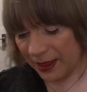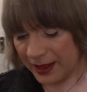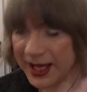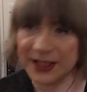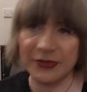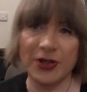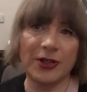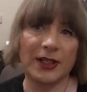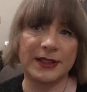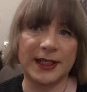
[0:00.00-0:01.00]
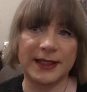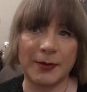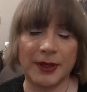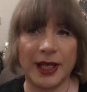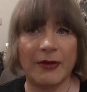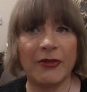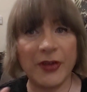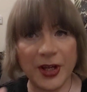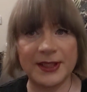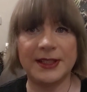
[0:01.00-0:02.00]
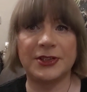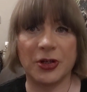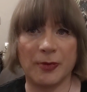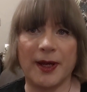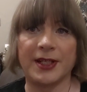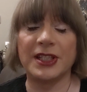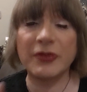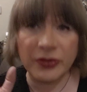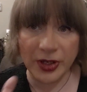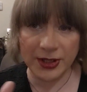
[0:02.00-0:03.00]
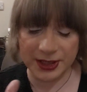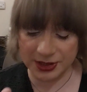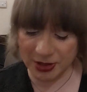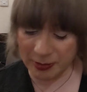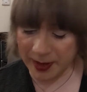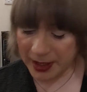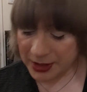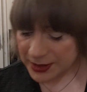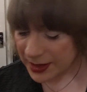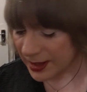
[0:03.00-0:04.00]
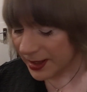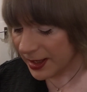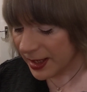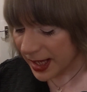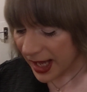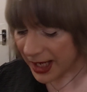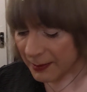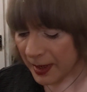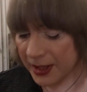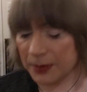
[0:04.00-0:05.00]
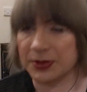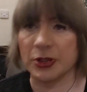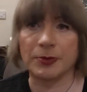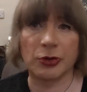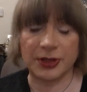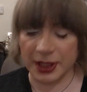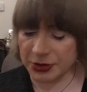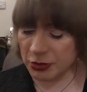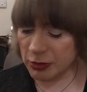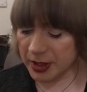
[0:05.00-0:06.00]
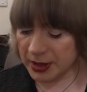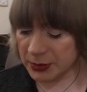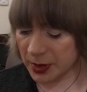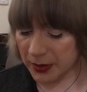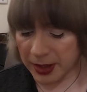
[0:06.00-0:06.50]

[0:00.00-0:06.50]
Yeah, it's $4.99, but you get 30 story pages. 30 story pages. And the backup strips are essential reading as well.